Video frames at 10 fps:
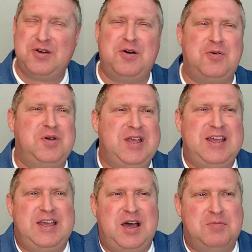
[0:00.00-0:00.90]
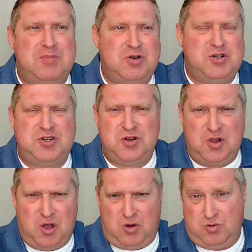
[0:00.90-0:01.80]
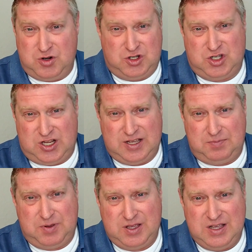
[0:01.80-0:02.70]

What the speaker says: No, emotional ownership